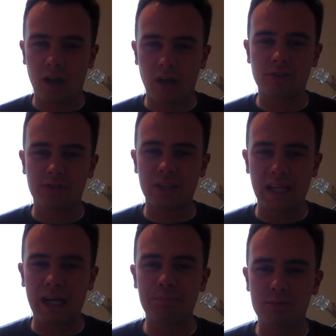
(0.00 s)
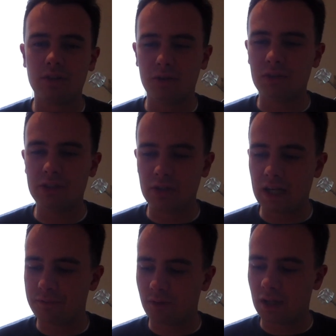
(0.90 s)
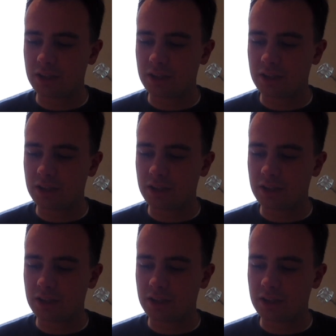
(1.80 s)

honestly absolutely dreadful.